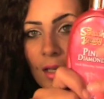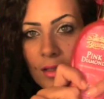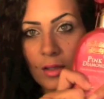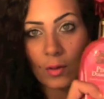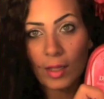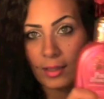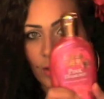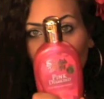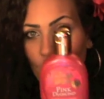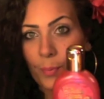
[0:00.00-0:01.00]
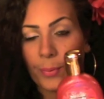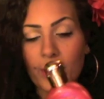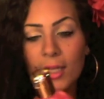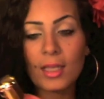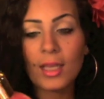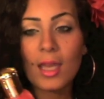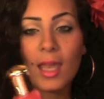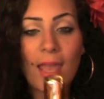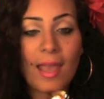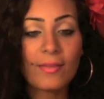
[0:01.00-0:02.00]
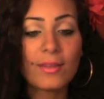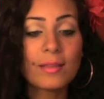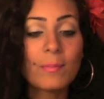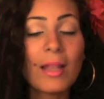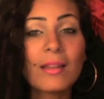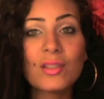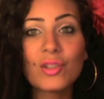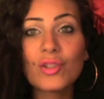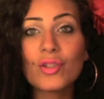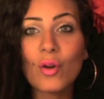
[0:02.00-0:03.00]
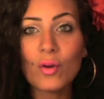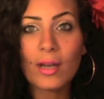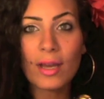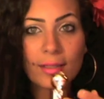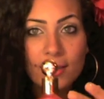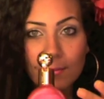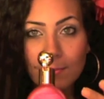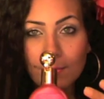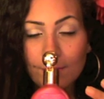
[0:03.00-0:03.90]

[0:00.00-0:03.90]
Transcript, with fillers: So that's so pretty. And the smell is so nice.